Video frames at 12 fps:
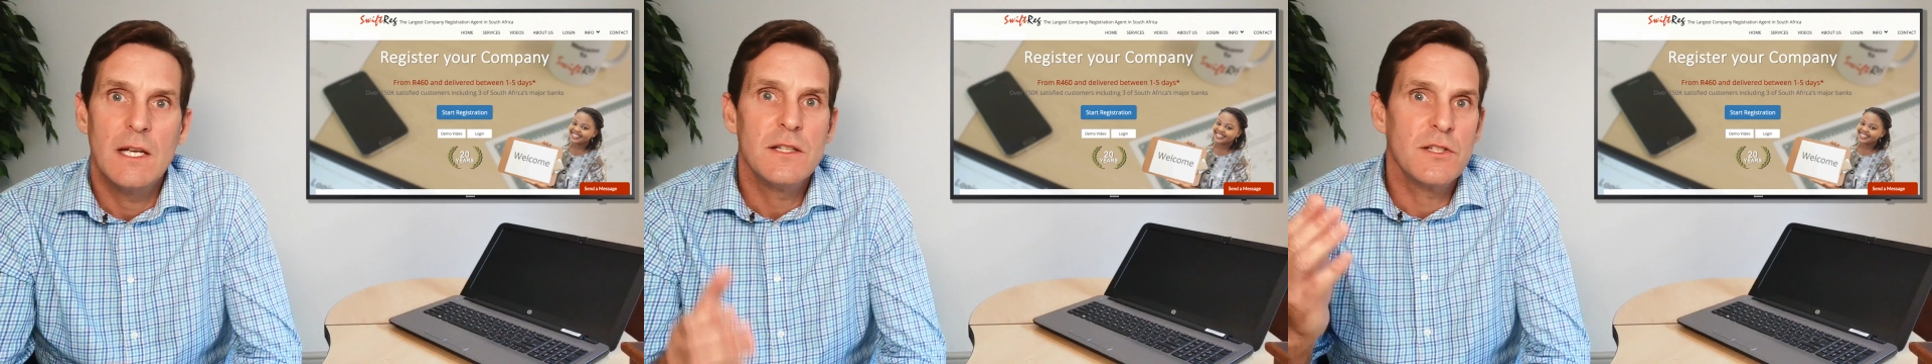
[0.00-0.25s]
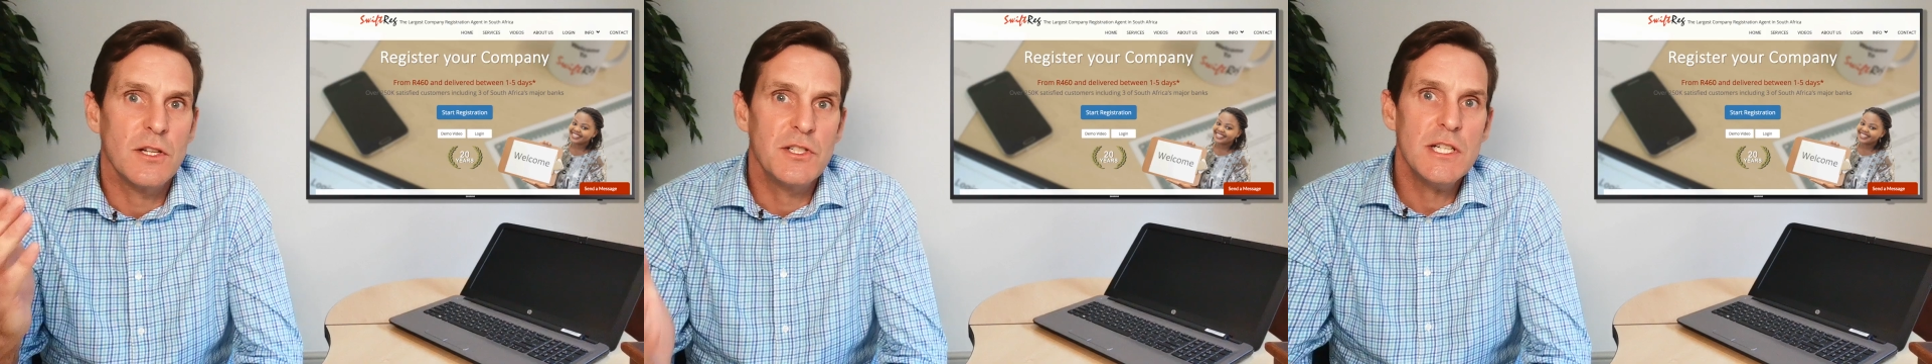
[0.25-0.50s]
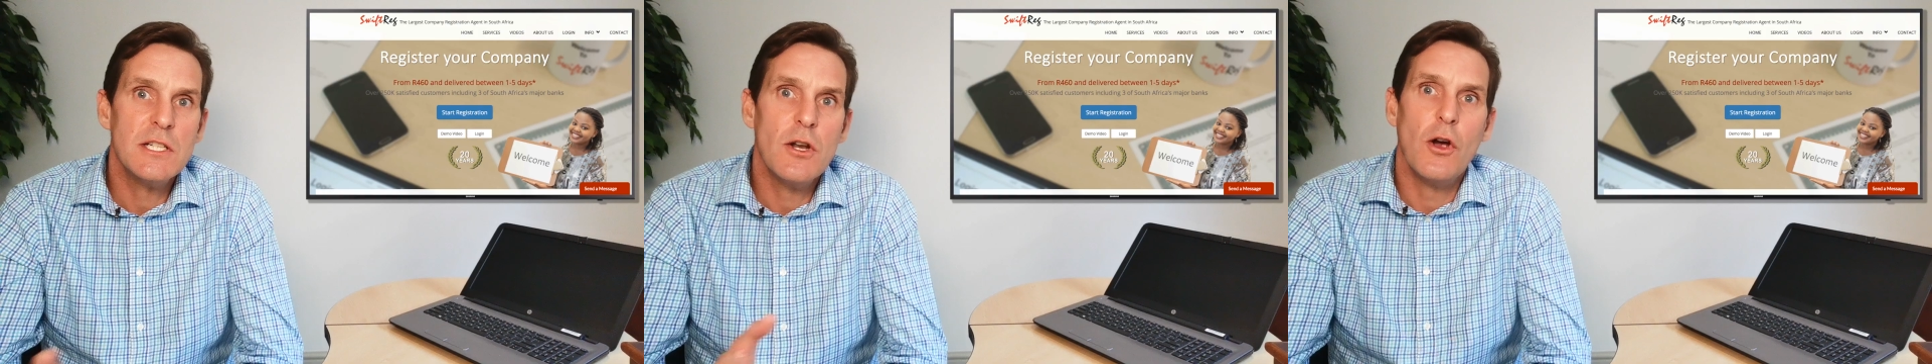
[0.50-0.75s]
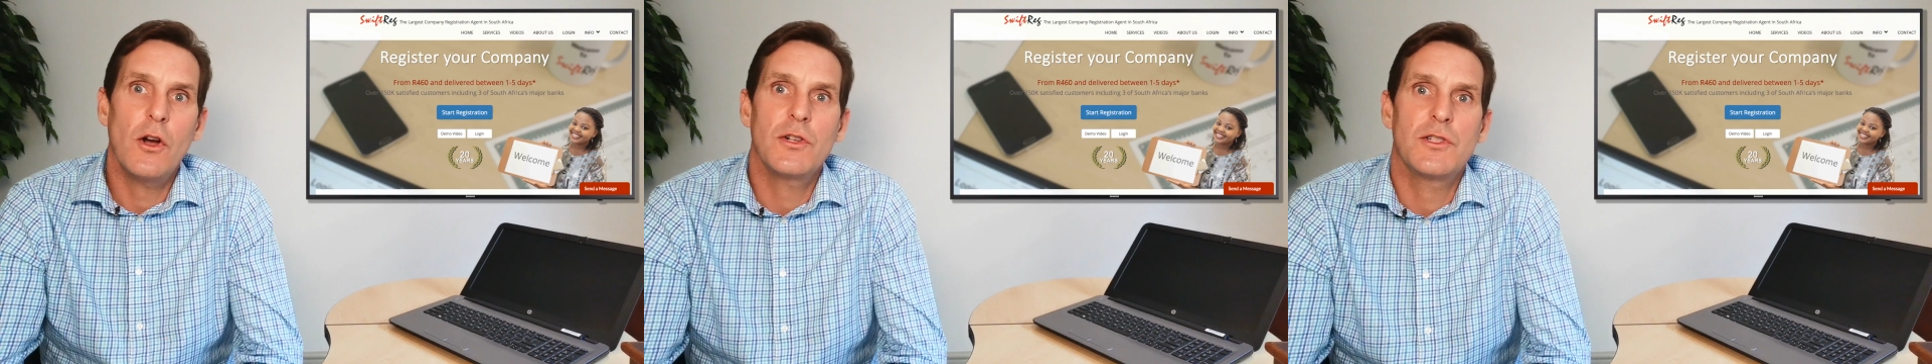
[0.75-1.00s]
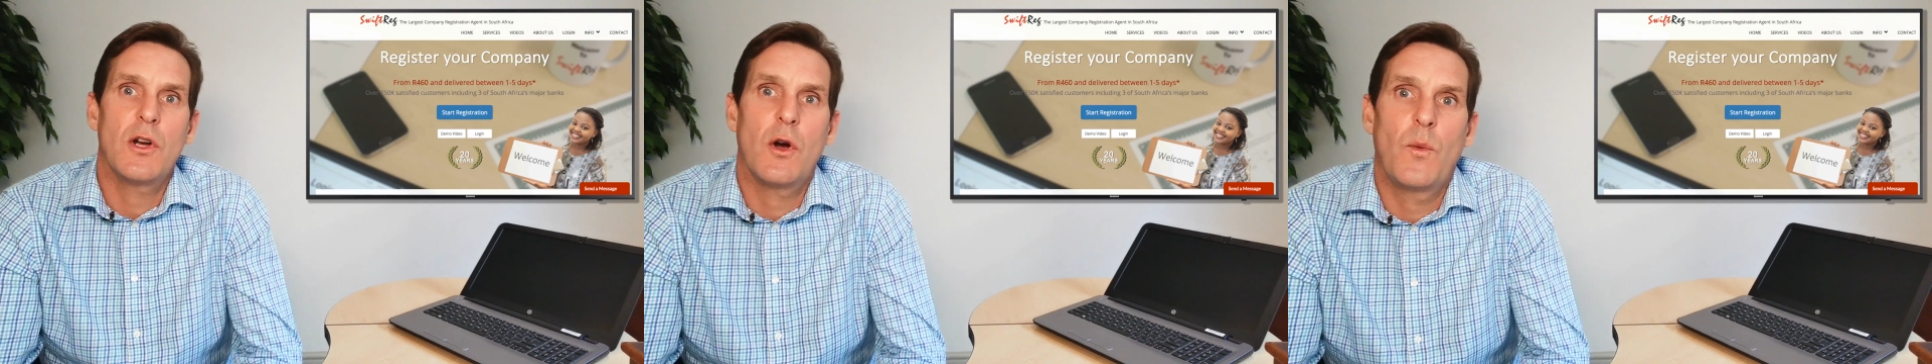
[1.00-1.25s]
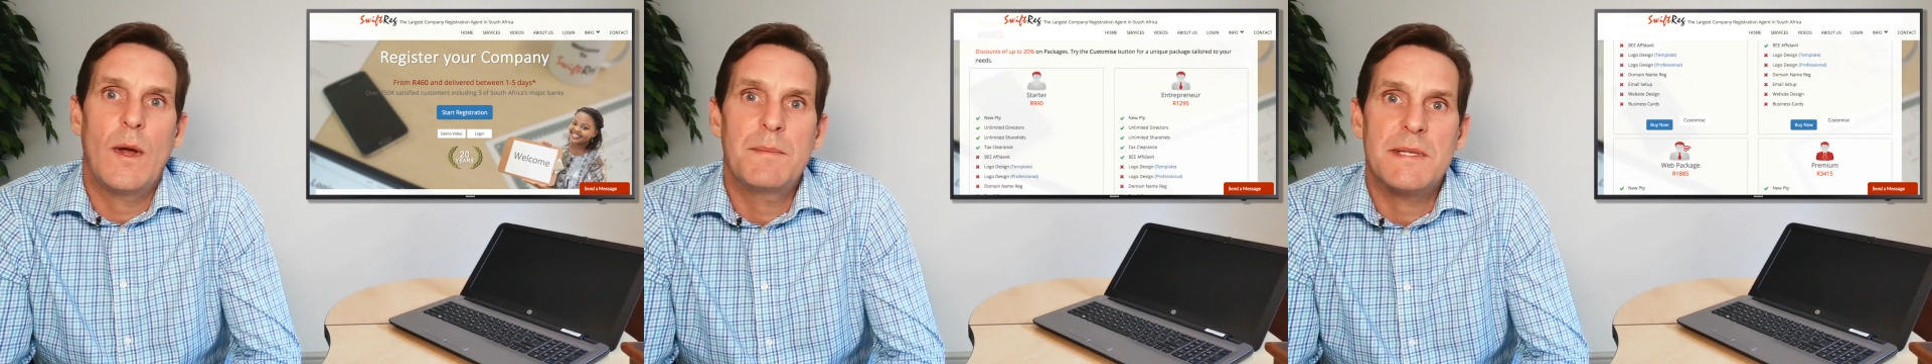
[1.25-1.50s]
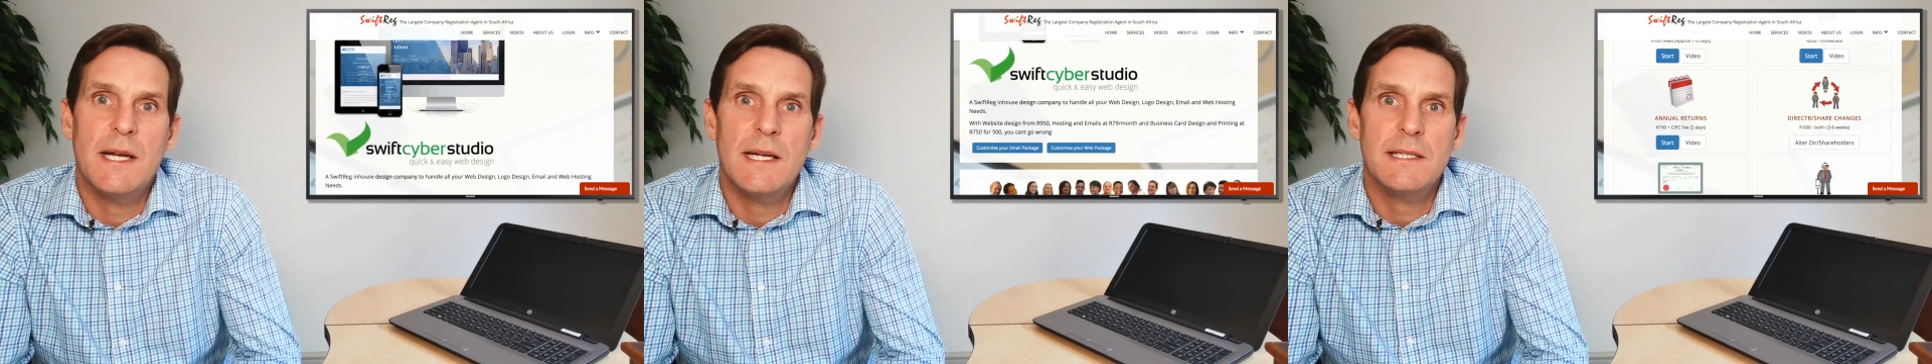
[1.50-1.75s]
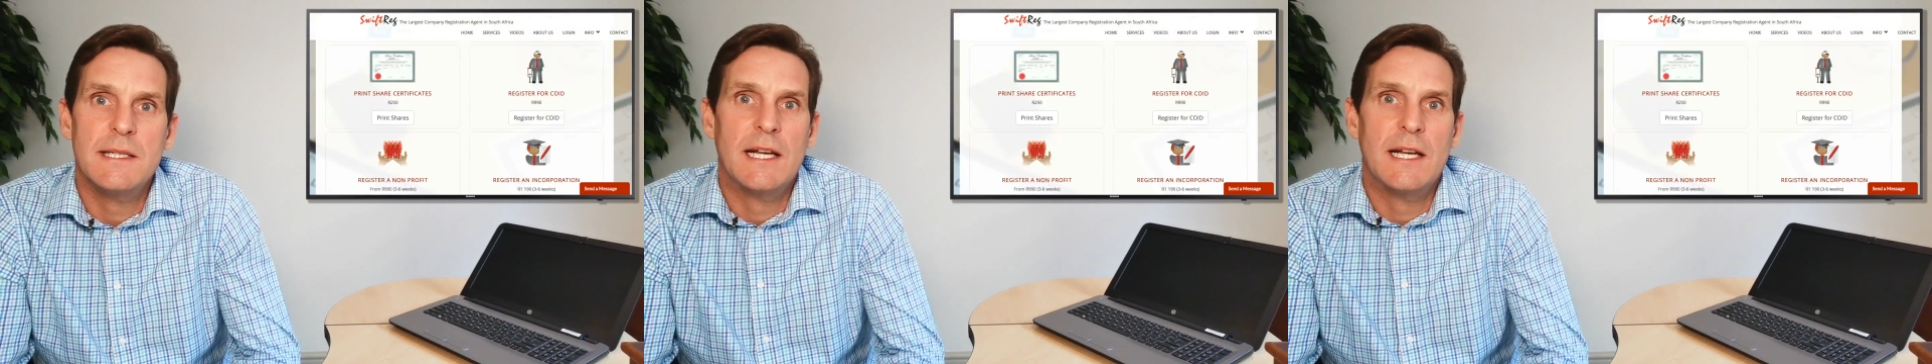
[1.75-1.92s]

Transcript: So just log on to our website